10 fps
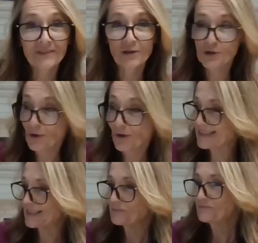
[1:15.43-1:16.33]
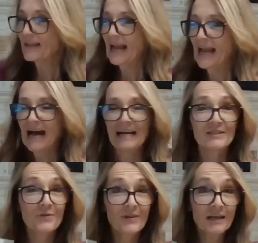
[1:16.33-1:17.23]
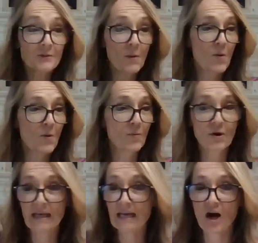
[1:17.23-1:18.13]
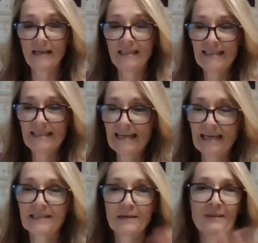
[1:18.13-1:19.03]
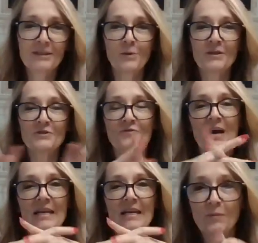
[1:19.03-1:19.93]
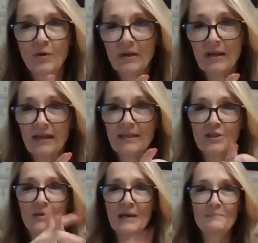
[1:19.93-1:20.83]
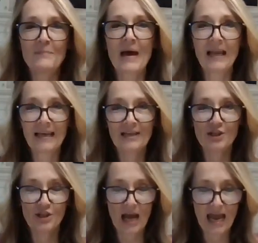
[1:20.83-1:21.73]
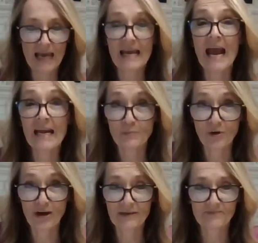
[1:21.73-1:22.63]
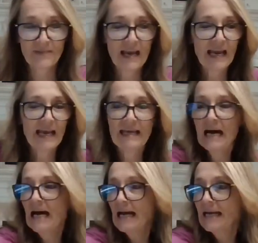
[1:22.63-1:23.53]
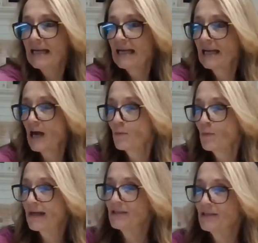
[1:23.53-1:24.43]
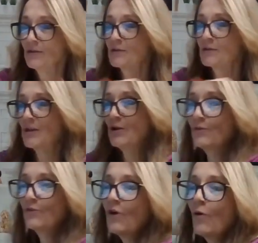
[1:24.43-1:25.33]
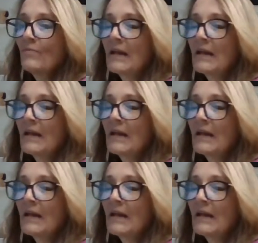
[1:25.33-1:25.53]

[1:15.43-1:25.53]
Your choice. So that's what we're working on today. It's going to be so much fun, and we're going to embellish an apron. And I cannot wait to do this with you. So